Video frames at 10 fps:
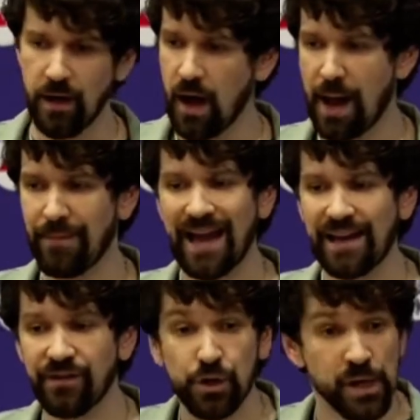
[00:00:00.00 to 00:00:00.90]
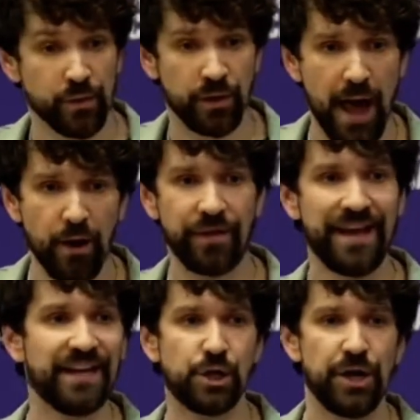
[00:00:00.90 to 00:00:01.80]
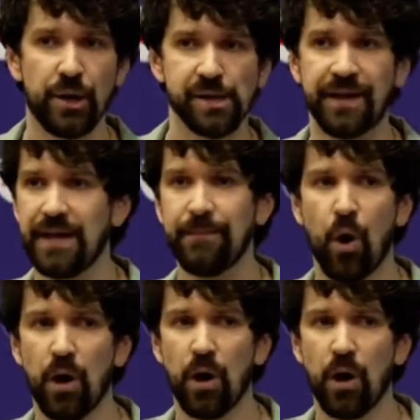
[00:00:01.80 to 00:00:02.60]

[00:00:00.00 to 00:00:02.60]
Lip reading: I'm not even just relying on the engineers that keep all of that